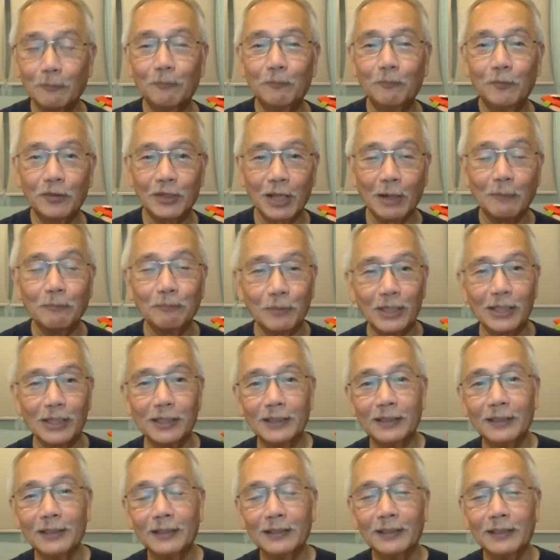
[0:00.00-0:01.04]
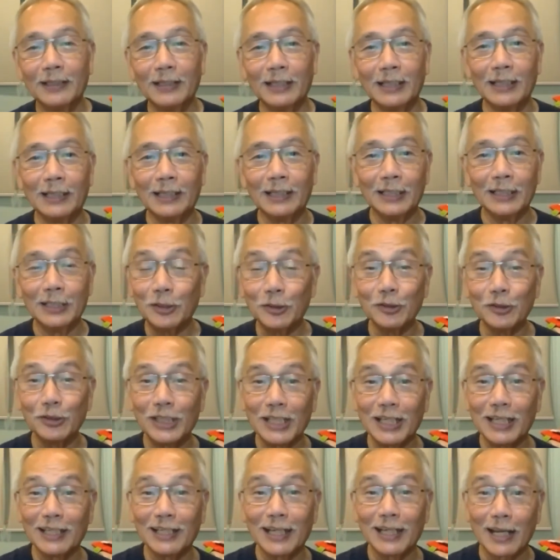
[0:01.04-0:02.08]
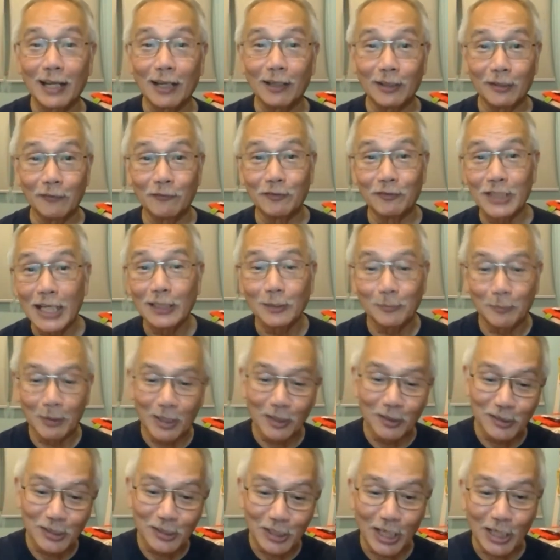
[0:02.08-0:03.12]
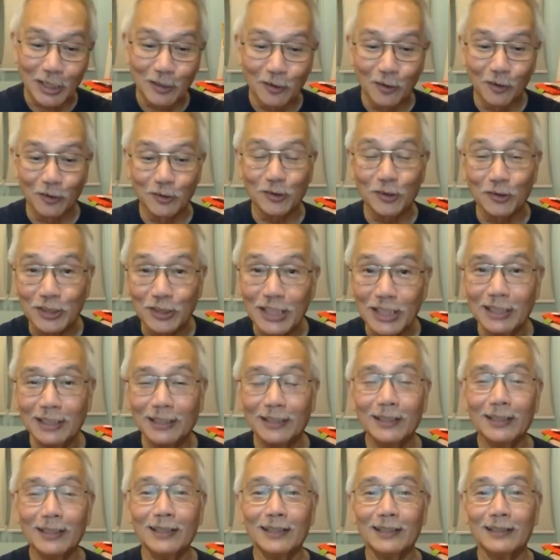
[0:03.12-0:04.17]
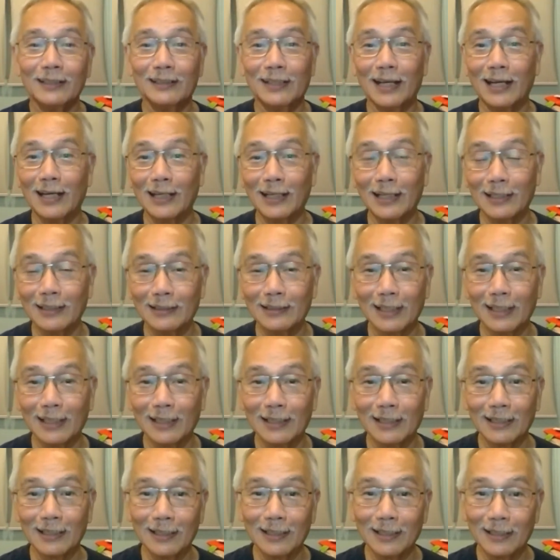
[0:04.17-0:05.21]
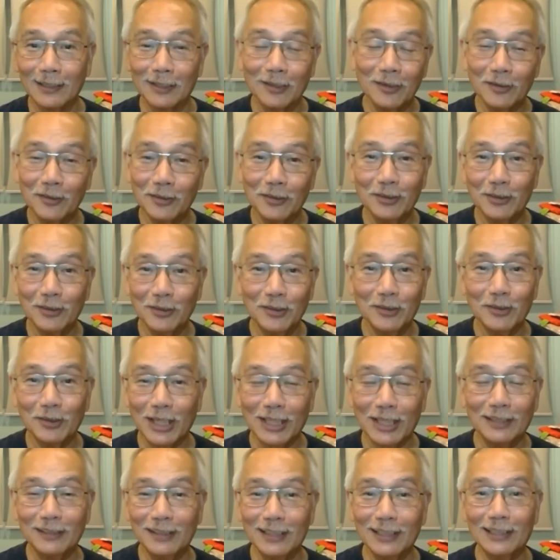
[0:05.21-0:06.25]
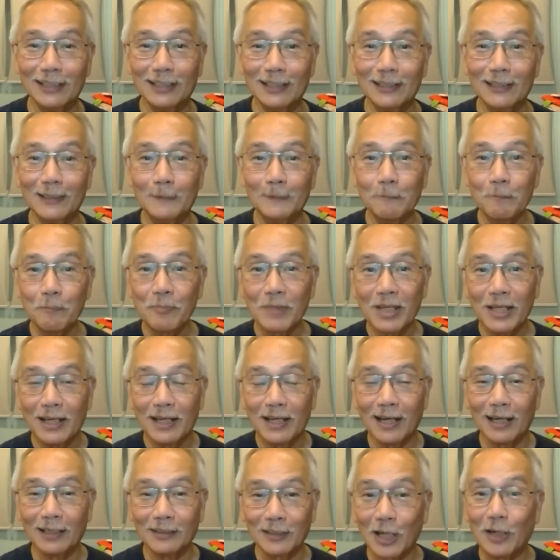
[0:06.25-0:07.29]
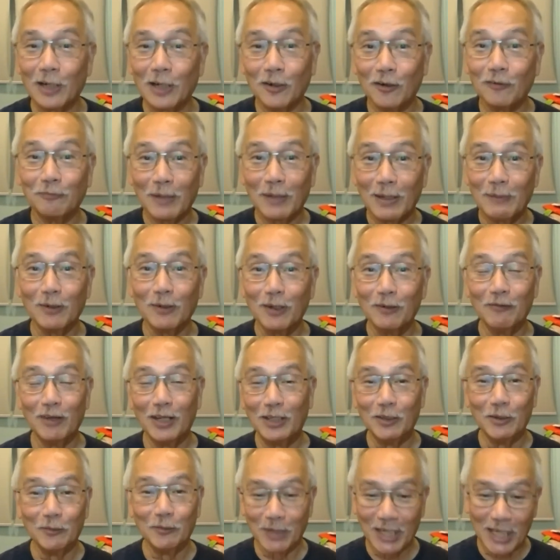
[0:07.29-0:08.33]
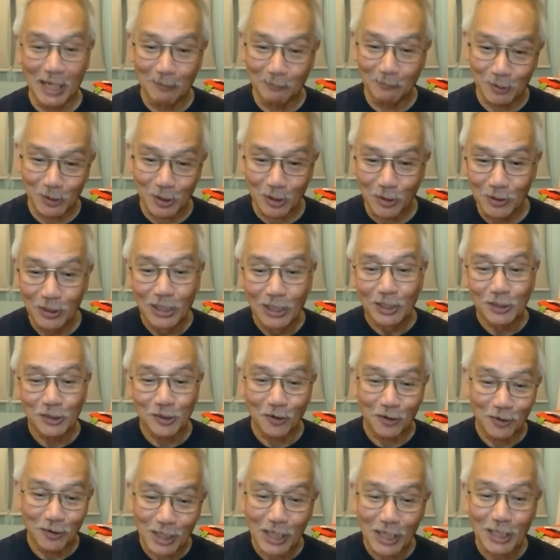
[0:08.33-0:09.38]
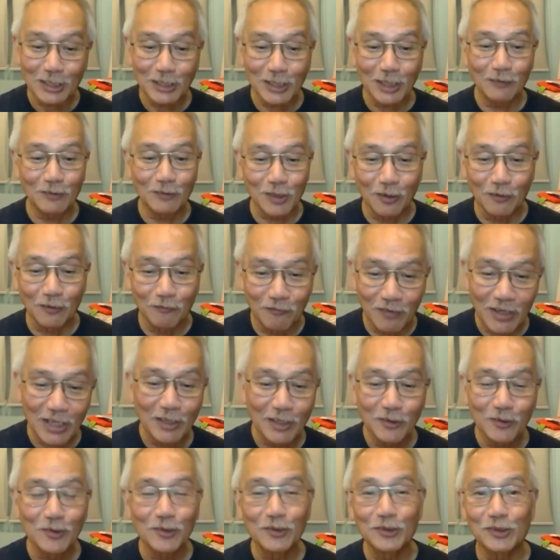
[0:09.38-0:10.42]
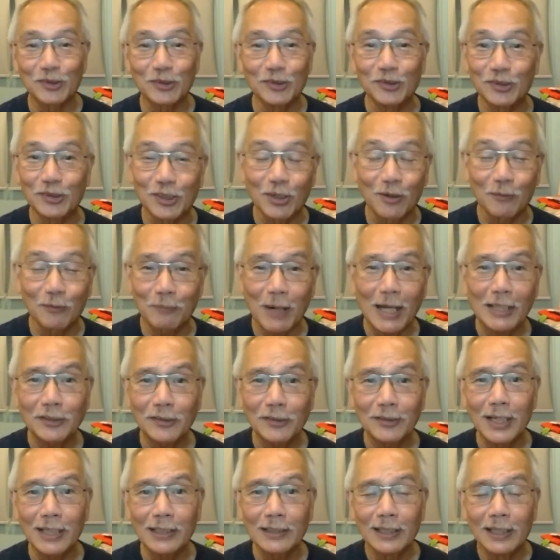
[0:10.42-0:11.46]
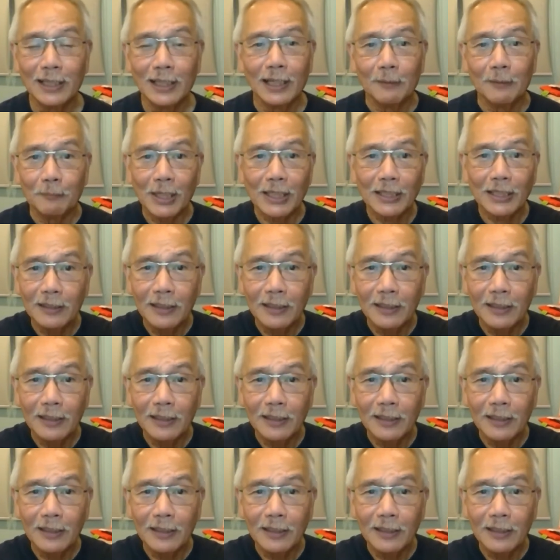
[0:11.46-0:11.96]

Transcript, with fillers: thump, thumper uh, issues in a negative sense because you can also see that uh, you, you, you can really uh, turn off people when you become so so aggressive, so vigorous, so, so passionate.